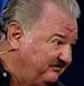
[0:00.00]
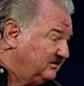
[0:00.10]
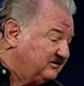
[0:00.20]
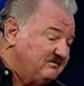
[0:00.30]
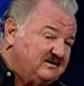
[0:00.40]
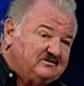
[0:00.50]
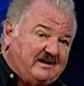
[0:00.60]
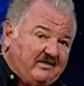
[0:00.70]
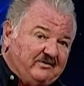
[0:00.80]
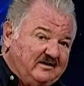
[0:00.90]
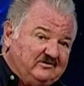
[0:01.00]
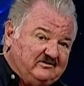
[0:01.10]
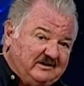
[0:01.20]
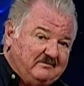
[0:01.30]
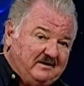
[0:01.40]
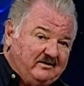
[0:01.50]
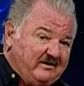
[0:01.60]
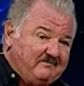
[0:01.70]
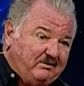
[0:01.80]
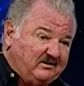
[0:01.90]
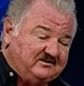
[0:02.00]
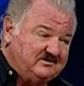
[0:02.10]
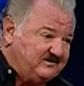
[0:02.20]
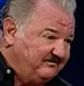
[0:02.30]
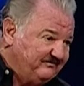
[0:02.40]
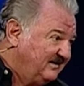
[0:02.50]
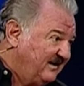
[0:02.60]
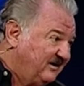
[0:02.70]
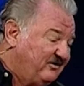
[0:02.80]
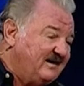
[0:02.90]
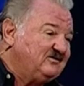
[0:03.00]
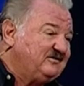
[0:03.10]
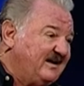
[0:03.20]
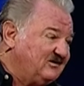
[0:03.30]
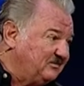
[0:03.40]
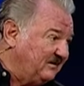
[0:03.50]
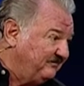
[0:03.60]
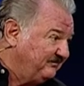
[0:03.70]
Because, amongst other things, he's going to be a great politician, a great statesman.